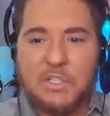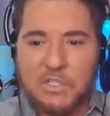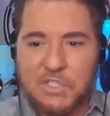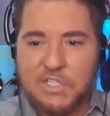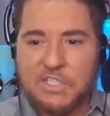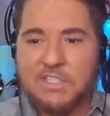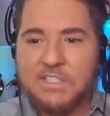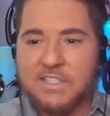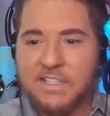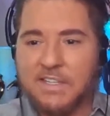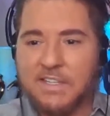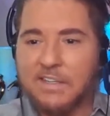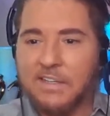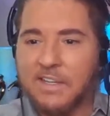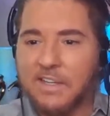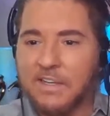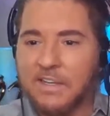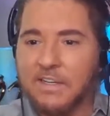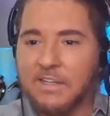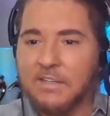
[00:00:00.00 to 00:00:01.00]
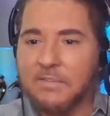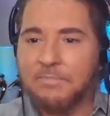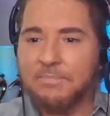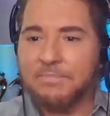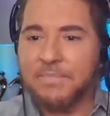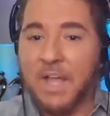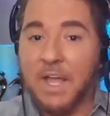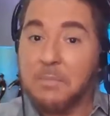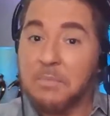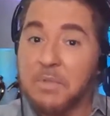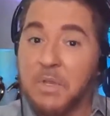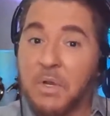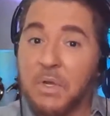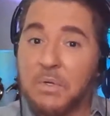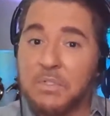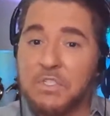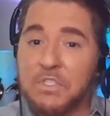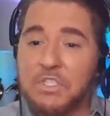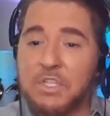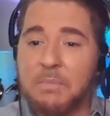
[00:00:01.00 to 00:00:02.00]
Good to see you here. I am your
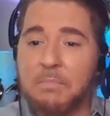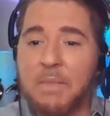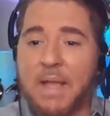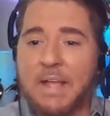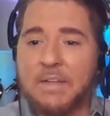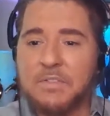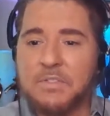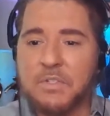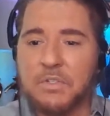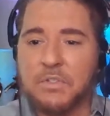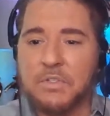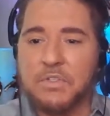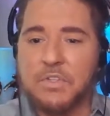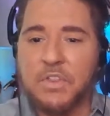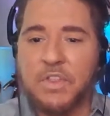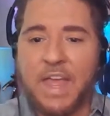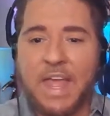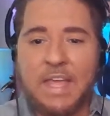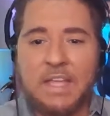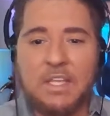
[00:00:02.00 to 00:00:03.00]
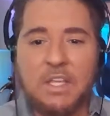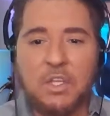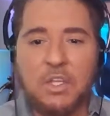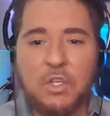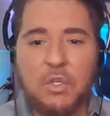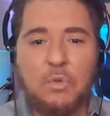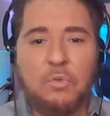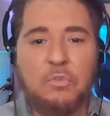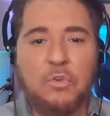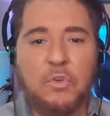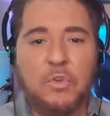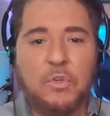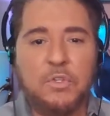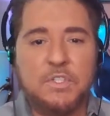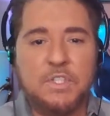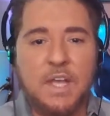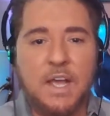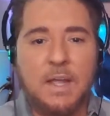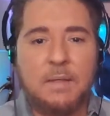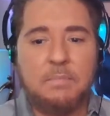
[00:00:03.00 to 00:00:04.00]
host, Jim Masters, thanking you for your
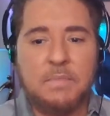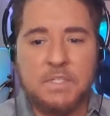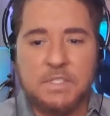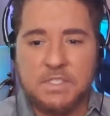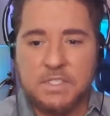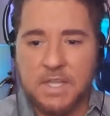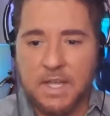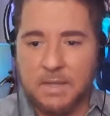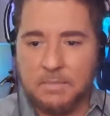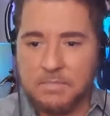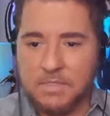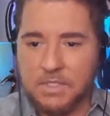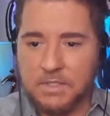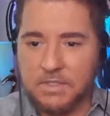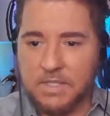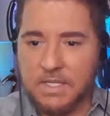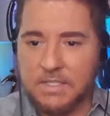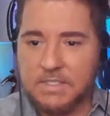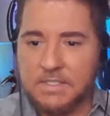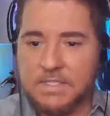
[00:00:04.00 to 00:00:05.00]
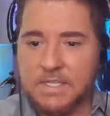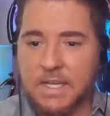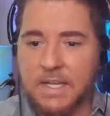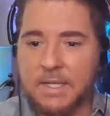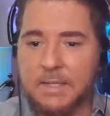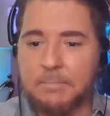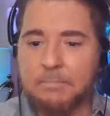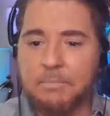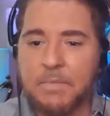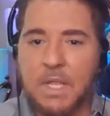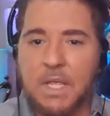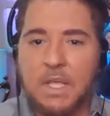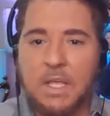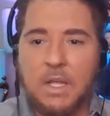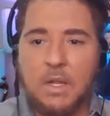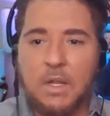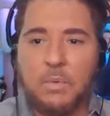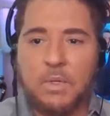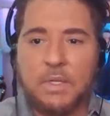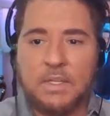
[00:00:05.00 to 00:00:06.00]
time this time. Till next time,
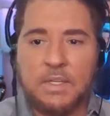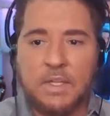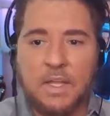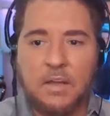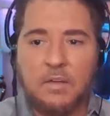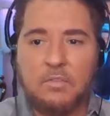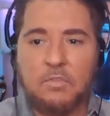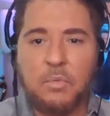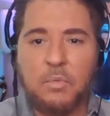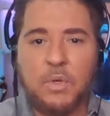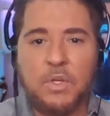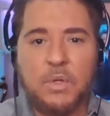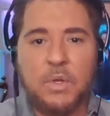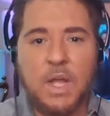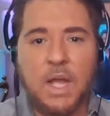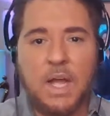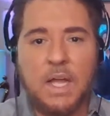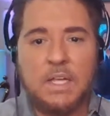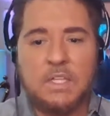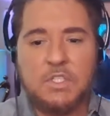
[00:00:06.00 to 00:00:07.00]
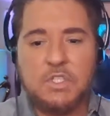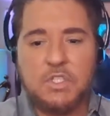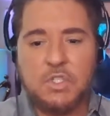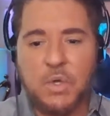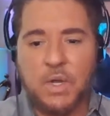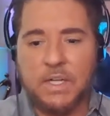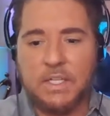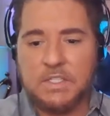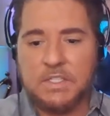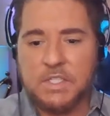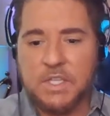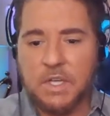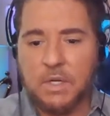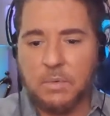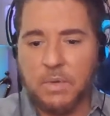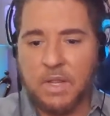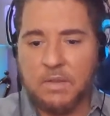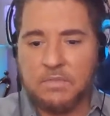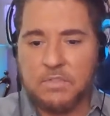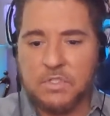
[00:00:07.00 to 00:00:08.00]
we love when you guys join us
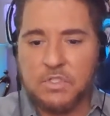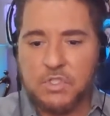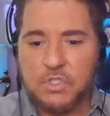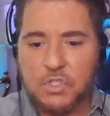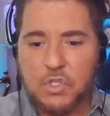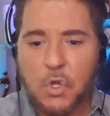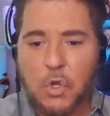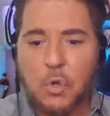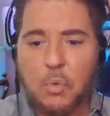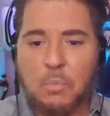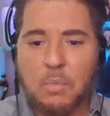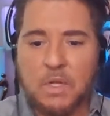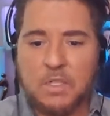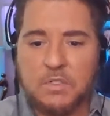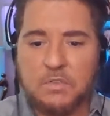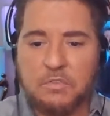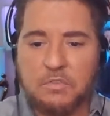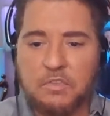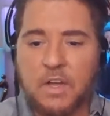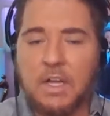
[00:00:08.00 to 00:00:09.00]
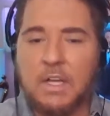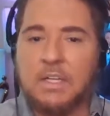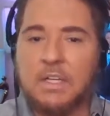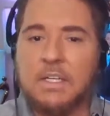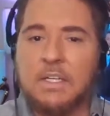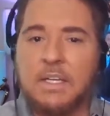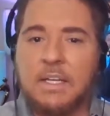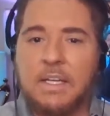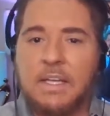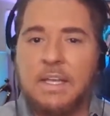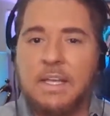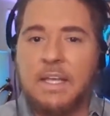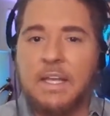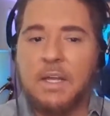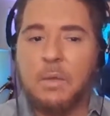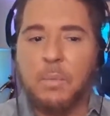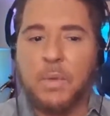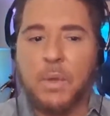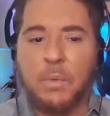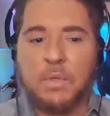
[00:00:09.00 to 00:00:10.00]
here. We have so much fun, and
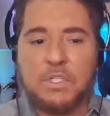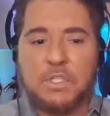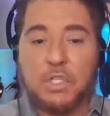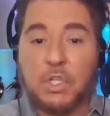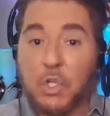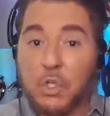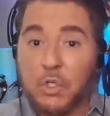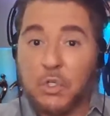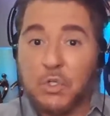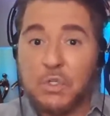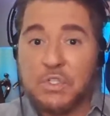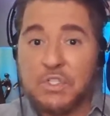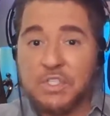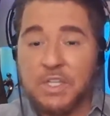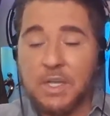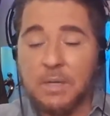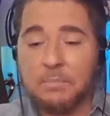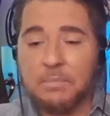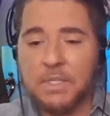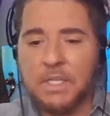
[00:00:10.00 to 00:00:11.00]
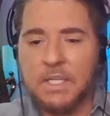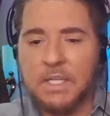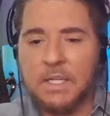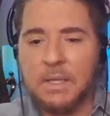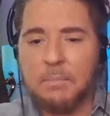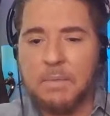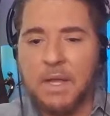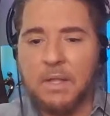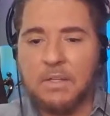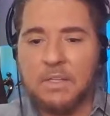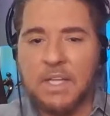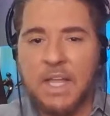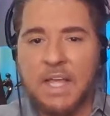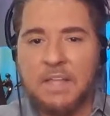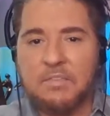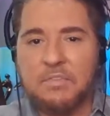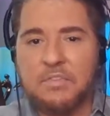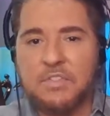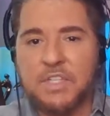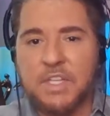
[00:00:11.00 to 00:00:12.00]
we always learn something about
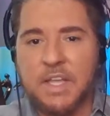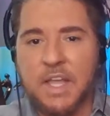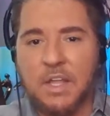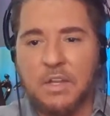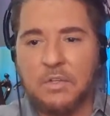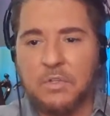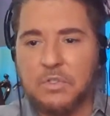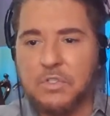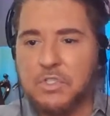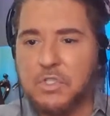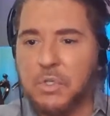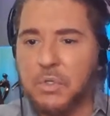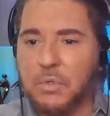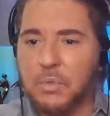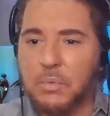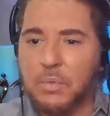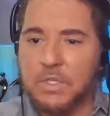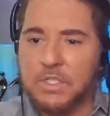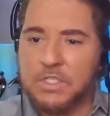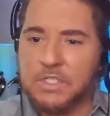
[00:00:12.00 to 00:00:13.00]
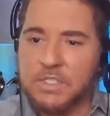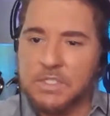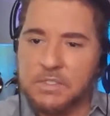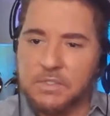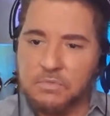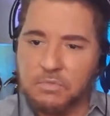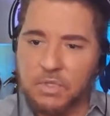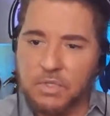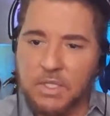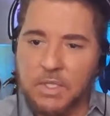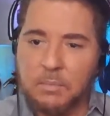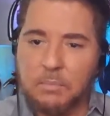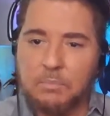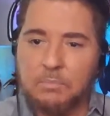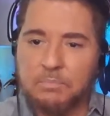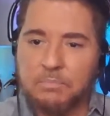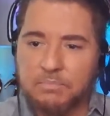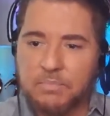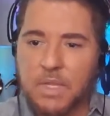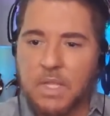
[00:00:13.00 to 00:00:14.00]
life together, too, which is really
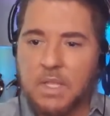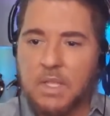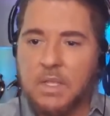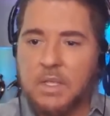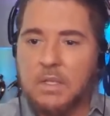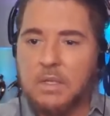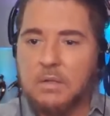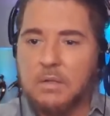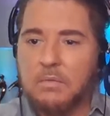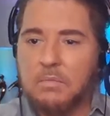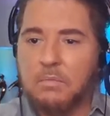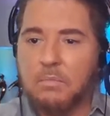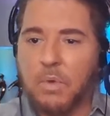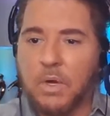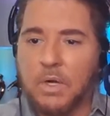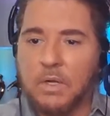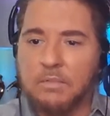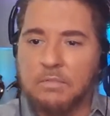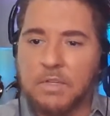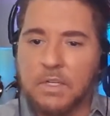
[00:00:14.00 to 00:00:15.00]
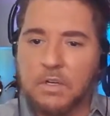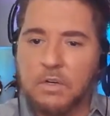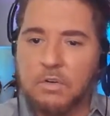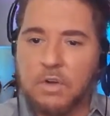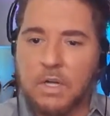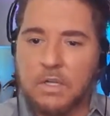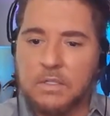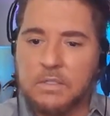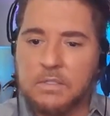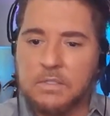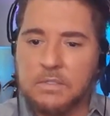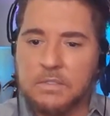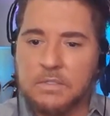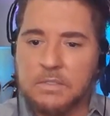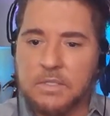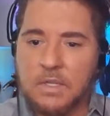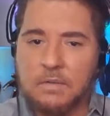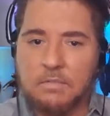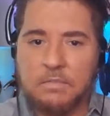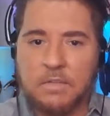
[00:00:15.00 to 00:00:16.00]
one of the
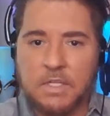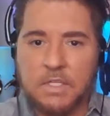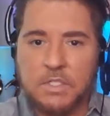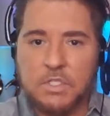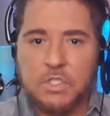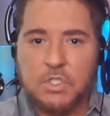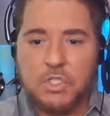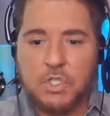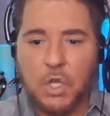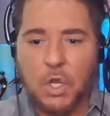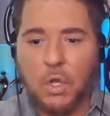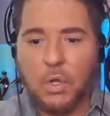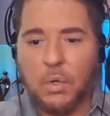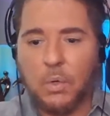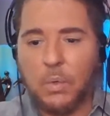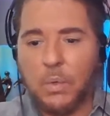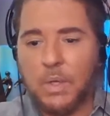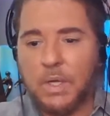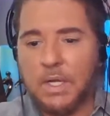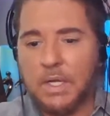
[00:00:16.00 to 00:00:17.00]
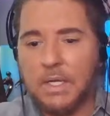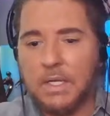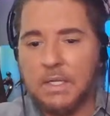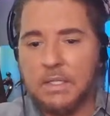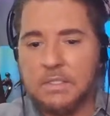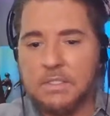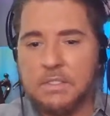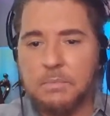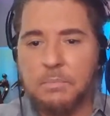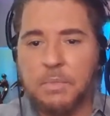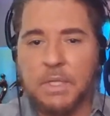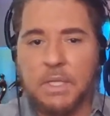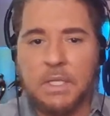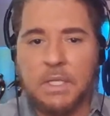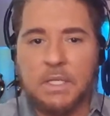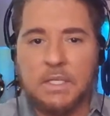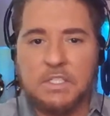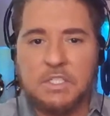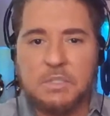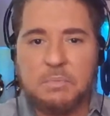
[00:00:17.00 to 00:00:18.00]
cruxes of this show uh, to
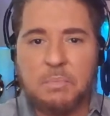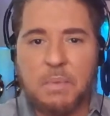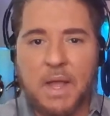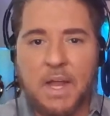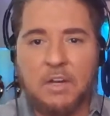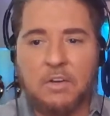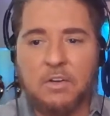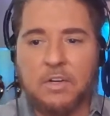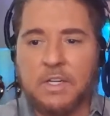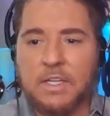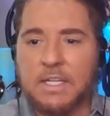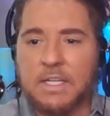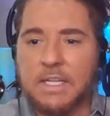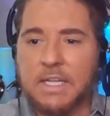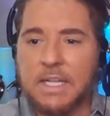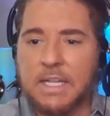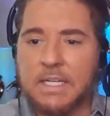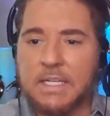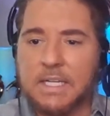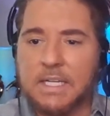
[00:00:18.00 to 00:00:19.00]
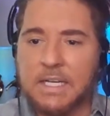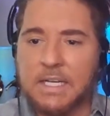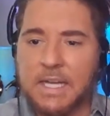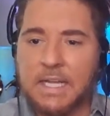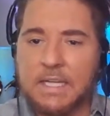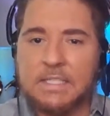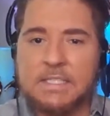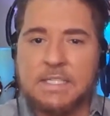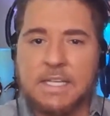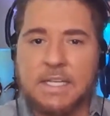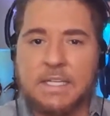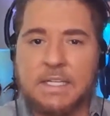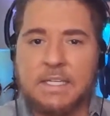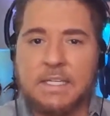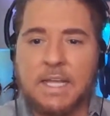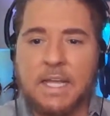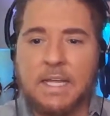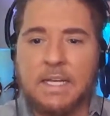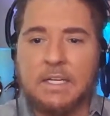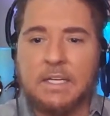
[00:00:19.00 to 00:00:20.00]
be inspiring and
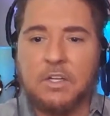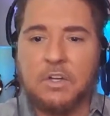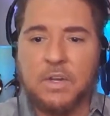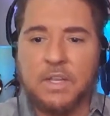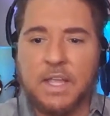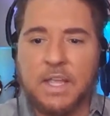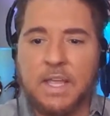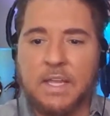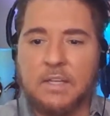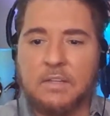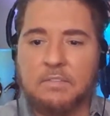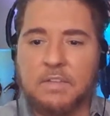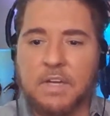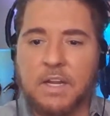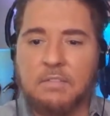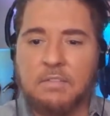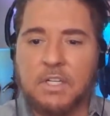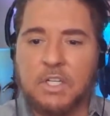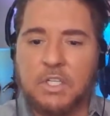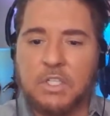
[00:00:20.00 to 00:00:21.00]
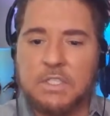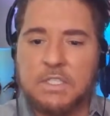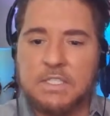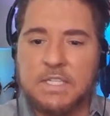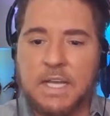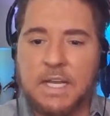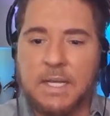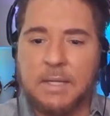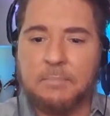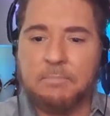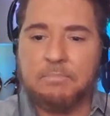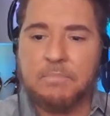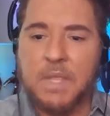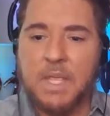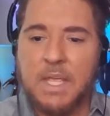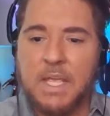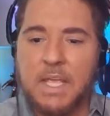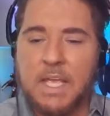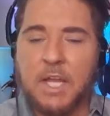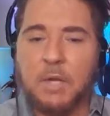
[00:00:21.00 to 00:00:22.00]
connecting and creative and have a good time.
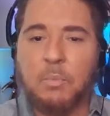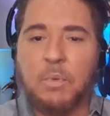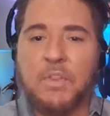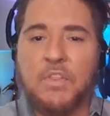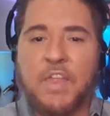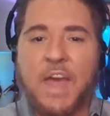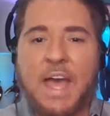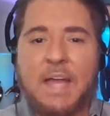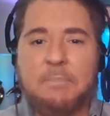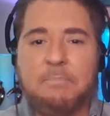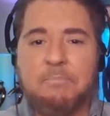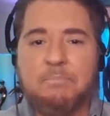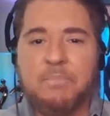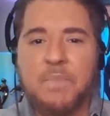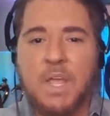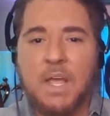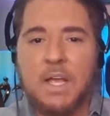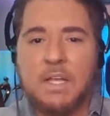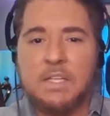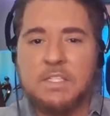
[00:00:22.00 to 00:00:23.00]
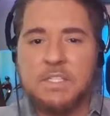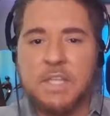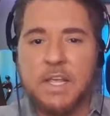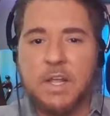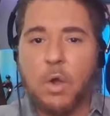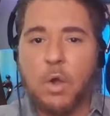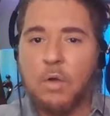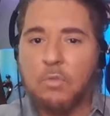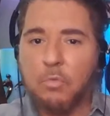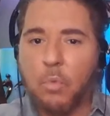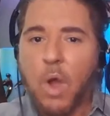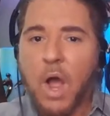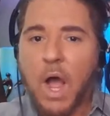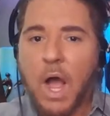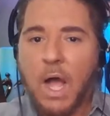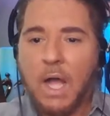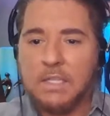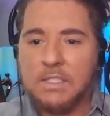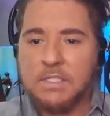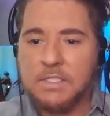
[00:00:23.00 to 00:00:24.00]
And with that, I say au
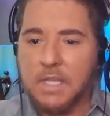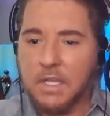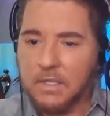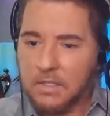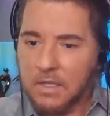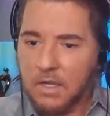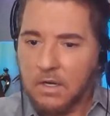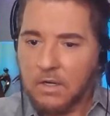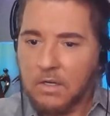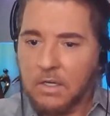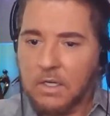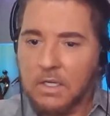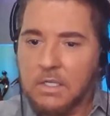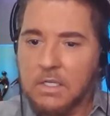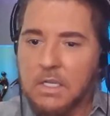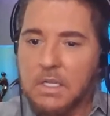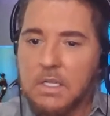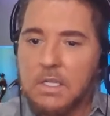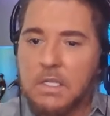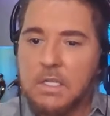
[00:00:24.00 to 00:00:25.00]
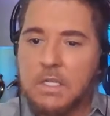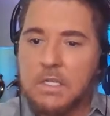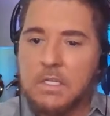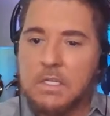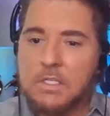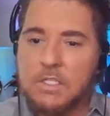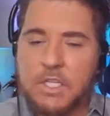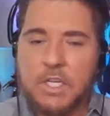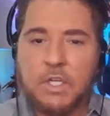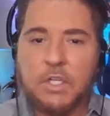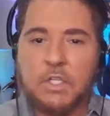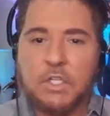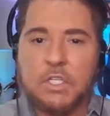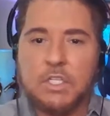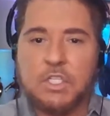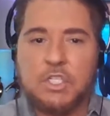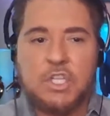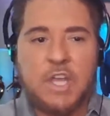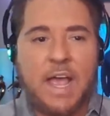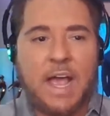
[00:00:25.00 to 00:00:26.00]
revoir, sayonara,
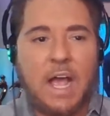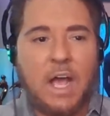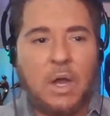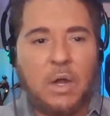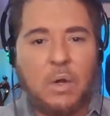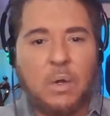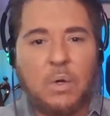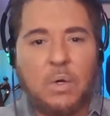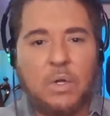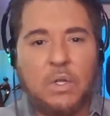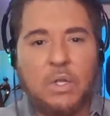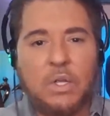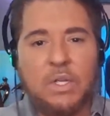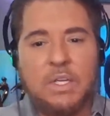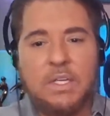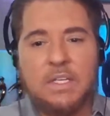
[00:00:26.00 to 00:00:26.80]
cheers, ciao.